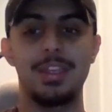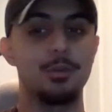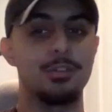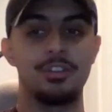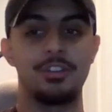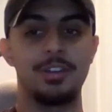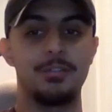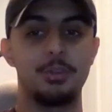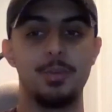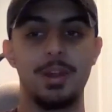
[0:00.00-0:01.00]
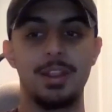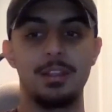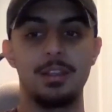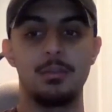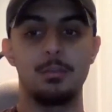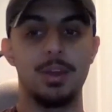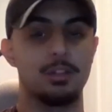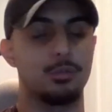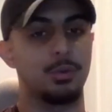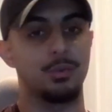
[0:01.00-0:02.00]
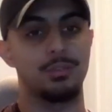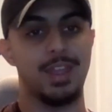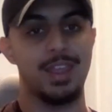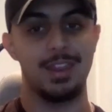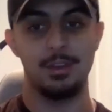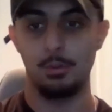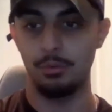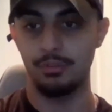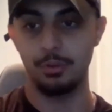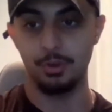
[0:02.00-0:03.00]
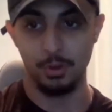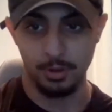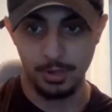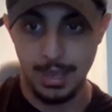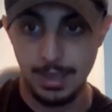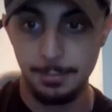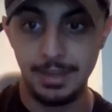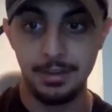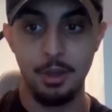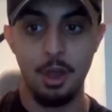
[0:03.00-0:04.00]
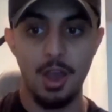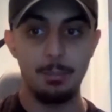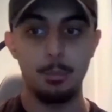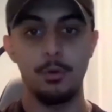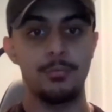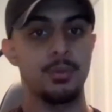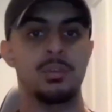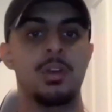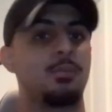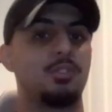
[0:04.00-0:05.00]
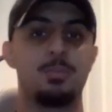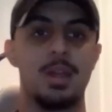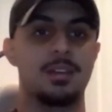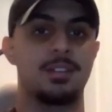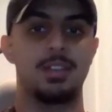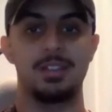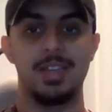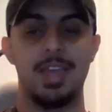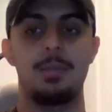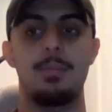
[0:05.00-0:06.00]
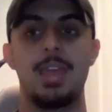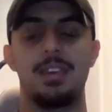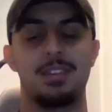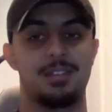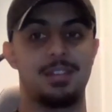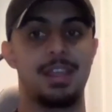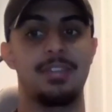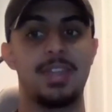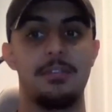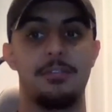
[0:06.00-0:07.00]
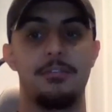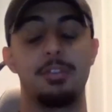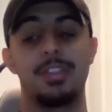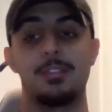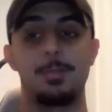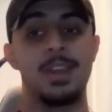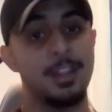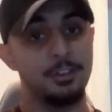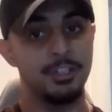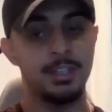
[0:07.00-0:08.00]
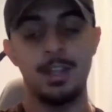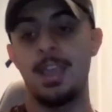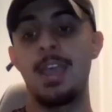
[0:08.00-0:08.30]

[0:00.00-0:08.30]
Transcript: He also did a few running drills, and also got under the high ball a few times, just practicing his game and testing out that foot that's been injured.